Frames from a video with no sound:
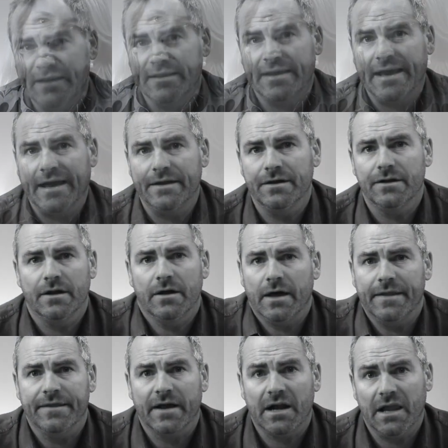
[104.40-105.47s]
We take the candidate
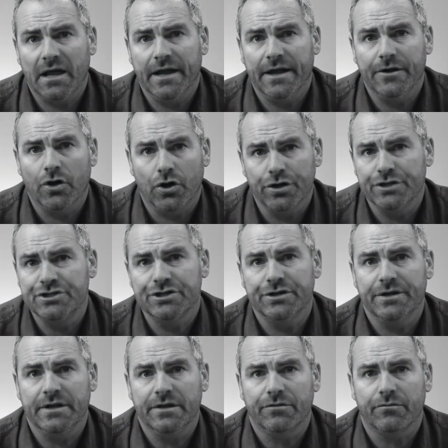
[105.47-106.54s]
and the client on a
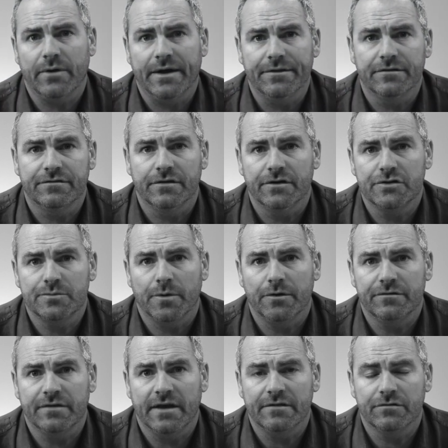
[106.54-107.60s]
journey throughout the search
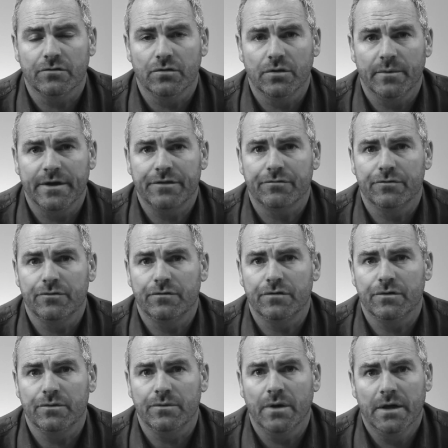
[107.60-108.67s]
process, all the way through
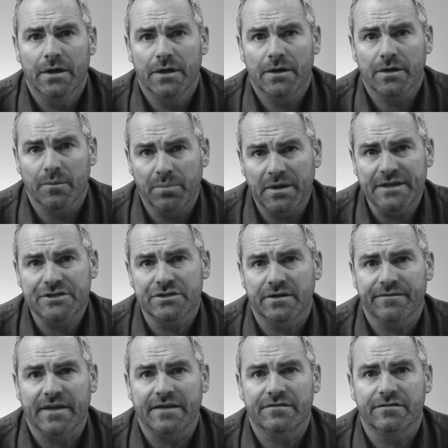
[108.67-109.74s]
to completion
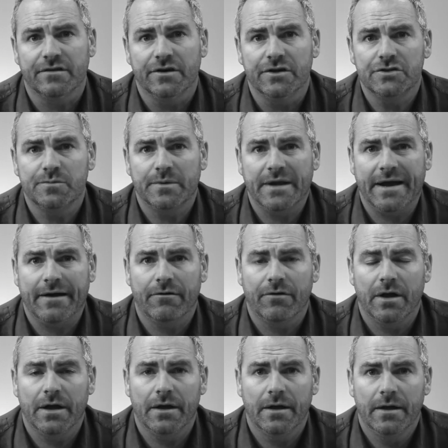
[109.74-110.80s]
of that search, but
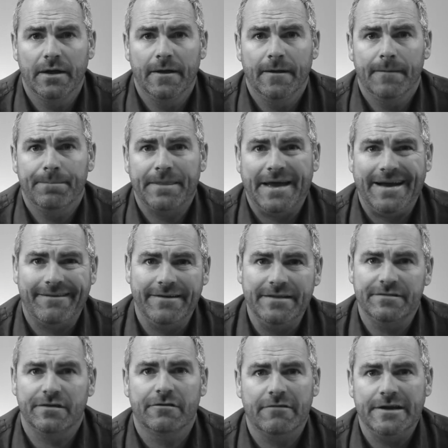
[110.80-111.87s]
our
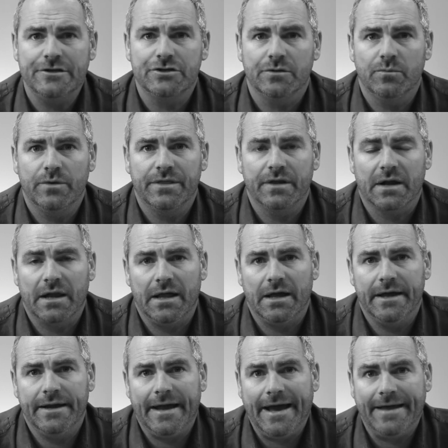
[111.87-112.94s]
integration with the
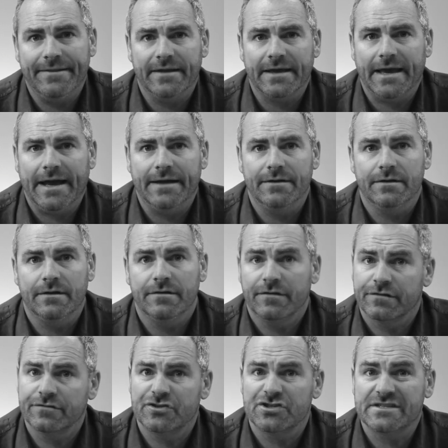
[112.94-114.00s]
client and the candidate
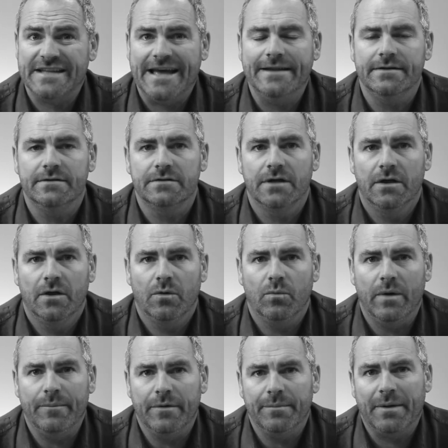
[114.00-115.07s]
doesn't just end
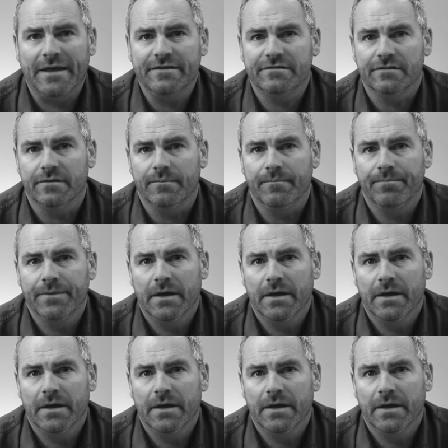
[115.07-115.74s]
when we place them.